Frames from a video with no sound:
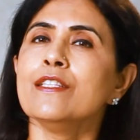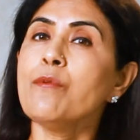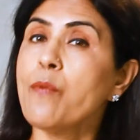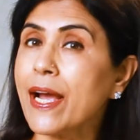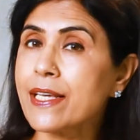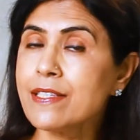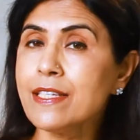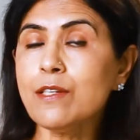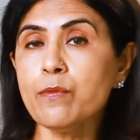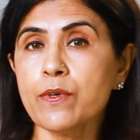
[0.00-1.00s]
The
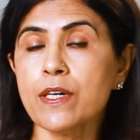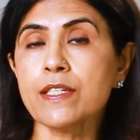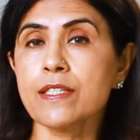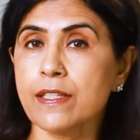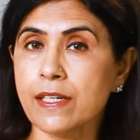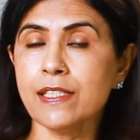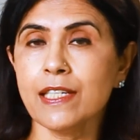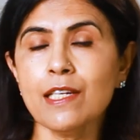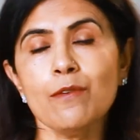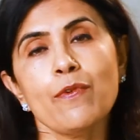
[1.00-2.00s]
vaccine works
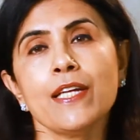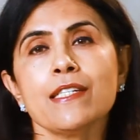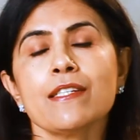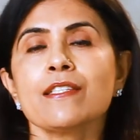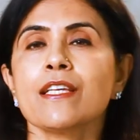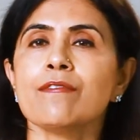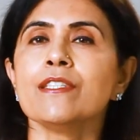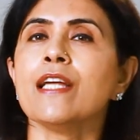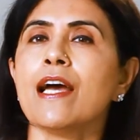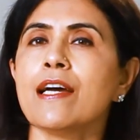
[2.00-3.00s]
early when it is
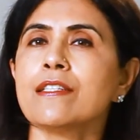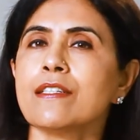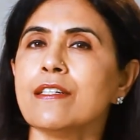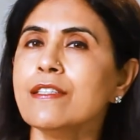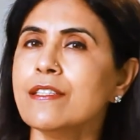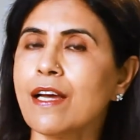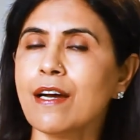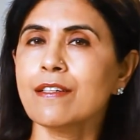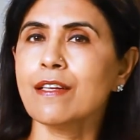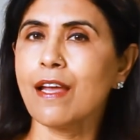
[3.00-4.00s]
given at a
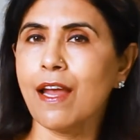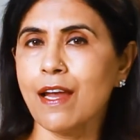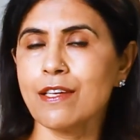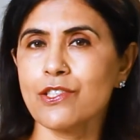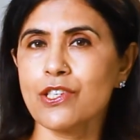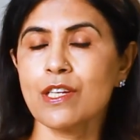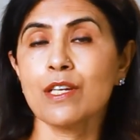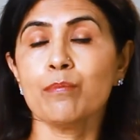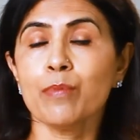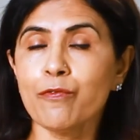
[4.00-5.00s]
young age,
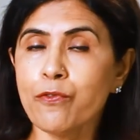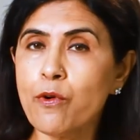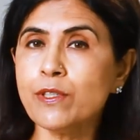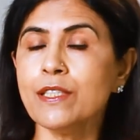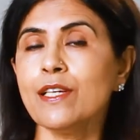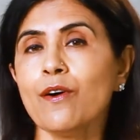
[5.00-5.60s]
before the